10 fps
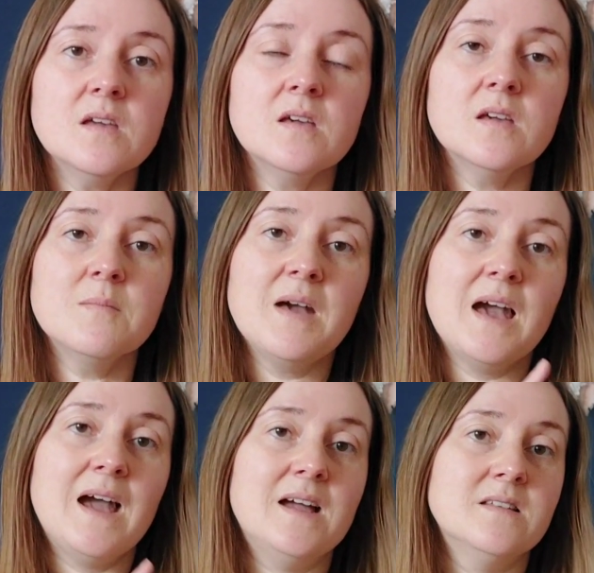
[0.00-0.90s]

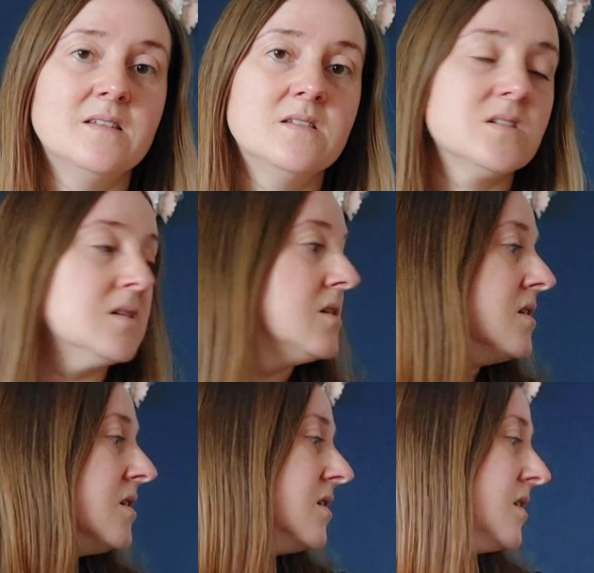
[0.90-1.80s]
and
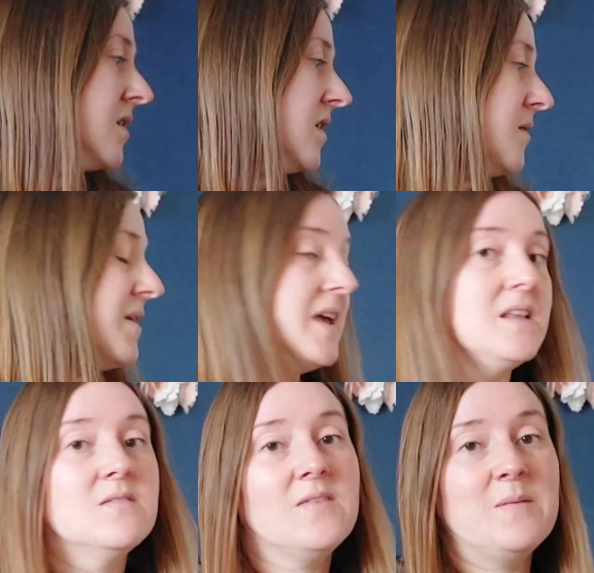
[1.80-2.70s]

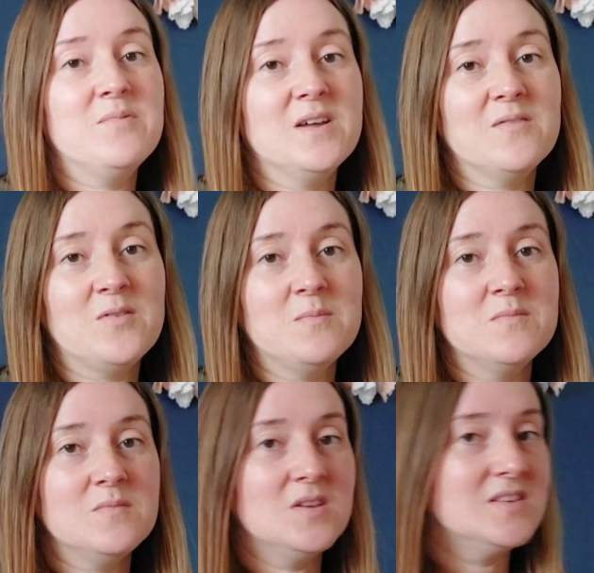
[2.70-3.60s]
in fabric
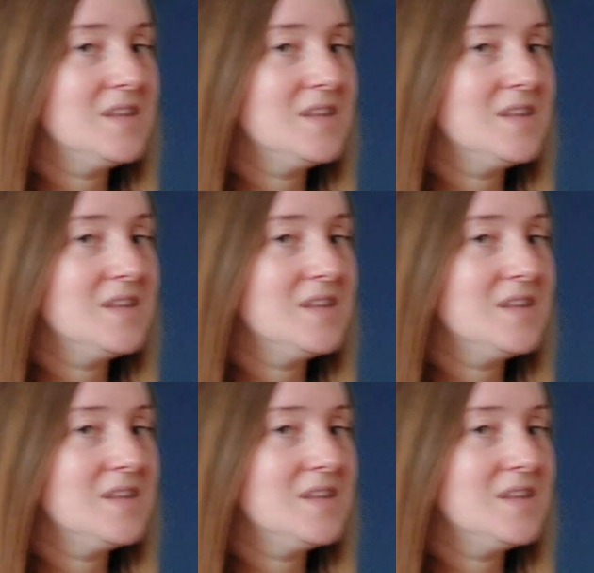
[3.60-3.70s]
from your